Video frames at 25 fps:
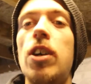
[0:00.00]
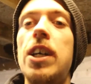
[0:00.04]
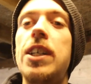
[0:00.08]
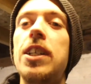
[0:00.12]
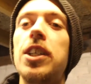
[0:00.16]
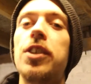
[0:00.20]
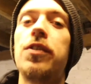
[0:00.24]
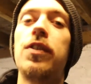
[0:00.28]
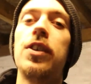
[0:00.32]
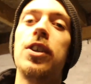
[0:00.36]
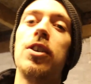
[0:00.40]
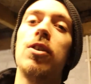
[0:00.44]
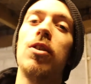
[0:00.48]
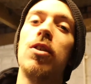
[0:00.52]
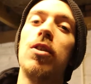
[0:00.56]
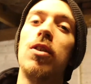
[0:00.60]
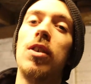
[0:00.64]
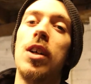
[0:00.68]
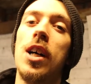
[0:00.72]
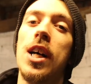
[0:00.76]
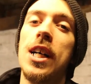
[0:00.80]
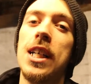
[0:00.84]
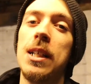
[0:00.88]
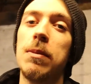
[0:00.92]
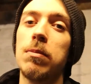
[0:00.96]
in this video
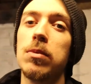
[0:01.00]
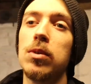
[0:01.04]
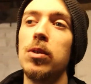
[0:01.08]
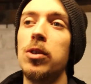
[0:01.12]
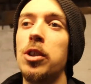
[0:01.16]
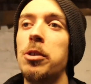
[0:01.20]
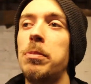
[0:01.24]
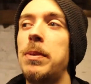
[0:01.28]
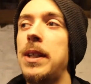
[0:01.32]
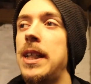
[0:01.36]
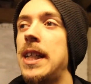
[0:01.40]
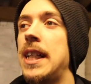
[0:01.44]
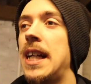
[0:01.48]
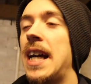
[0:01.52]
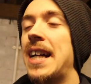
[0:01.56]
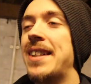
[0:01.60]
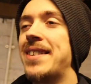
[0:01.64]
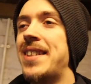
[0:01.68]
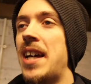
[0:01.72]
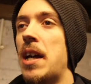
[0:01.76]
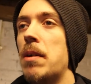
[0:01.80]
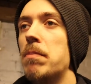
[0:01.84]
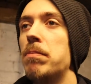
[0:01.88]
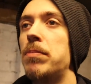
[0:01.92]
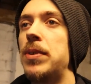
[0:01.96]
I am going to be
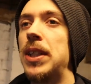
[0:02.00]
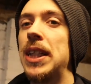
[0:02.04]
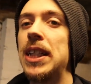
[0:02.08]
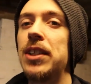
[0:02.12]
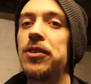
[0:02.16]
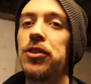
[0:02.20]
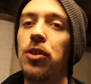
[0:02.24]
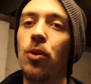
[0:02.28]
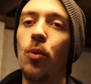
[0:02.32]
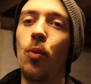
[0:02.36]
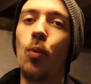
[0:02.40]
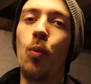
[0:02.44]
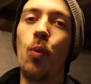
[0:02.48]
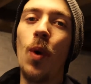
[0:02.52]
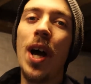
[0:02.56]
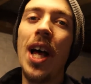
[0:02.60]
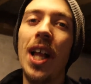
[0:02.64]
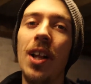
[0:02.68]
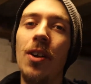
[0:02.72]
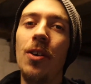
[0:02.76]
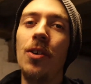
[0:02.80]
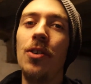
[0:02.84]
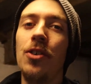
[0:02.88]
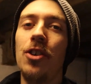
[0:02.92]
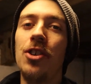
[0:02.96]
attempting to
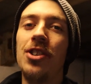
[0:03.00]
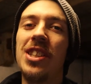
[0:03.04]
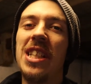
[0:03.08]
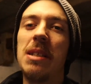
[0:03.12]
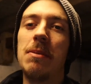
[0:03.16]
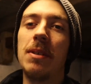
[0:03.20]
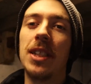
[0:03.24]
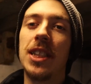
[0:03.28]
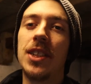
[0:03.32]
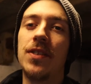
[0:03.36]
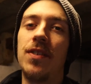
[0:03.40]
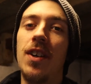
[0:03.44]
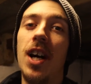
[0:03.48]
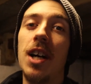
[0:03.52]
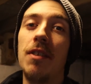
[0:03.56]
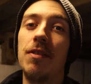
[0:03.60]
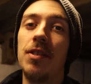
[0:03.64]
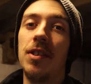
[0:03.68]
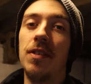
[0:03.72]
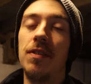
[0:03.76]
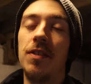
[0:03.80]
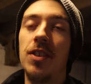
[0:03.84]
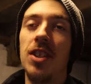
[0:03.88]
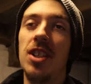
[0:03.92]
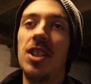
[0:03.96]
weld on the MX-5 for
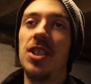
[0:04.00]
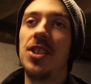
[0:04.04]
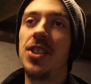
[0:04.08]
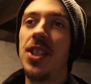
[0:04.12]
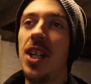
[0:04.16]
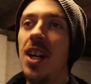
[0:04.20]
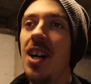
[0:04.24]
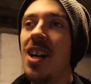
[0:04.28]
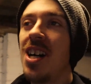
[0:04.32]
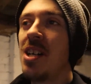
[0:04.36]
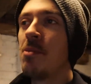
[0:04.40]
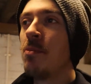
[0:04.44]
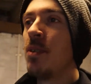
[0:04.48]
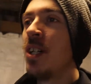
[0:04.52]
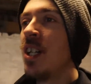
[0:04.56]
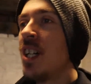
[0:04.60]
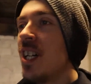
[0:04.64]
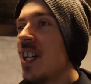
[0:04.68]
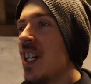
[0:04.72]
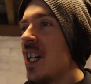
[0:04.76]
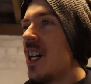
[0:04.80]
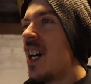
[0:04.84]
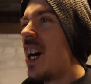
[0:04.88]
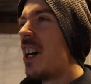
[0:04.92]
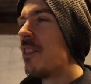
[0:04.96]
the first time.
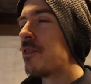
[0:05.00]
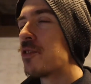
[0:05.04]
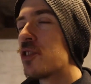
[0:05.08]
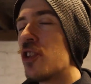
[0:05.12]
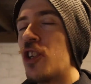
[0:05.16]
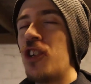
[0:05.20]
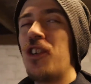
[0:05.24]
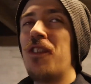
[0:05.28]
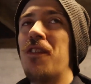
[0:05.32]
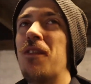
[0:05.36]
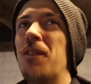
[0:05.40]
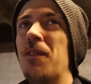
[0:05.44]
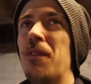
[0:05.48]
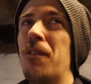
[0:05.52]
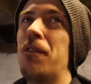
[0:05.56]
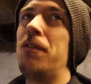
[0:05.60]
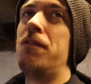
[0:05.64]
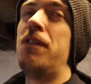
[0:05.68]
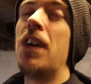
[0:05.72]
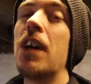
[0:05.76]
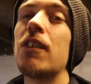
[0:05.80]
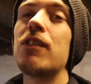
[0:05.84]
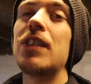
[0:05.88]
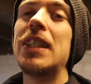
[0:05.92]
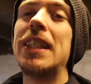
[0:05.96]
I've got
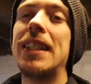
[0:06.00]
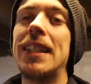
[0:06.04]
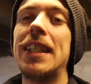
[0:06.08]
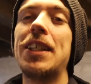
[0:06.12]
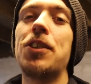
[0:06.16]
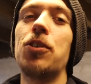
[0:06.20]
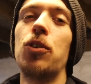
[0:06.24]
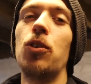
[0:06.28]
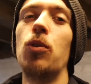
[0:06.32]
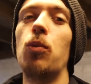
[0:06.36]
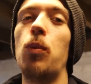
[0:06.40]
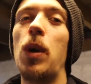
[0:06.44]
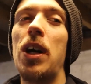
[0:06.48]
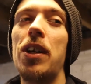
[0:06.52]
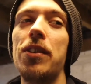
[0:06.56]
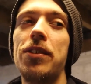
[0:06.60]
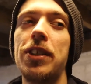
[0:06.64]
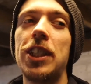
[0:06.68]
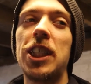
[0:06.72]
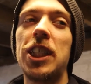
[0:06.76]
very little welding